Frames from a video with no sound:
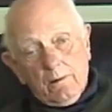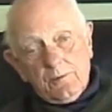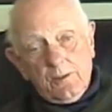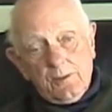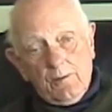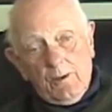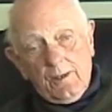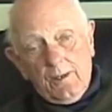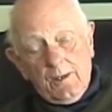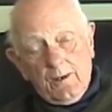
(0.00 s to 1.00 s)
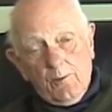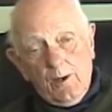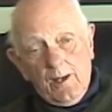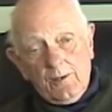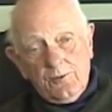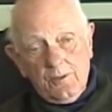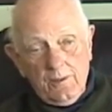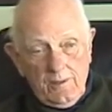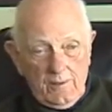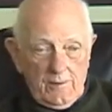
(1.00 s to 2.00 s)
since they're only hitting a wedge,
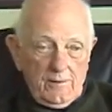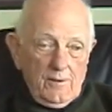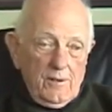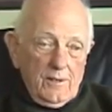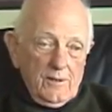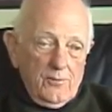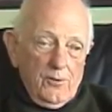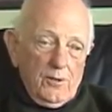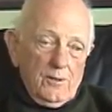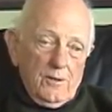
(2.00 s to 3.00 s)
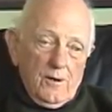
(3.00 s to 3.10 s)
they're hitting the 400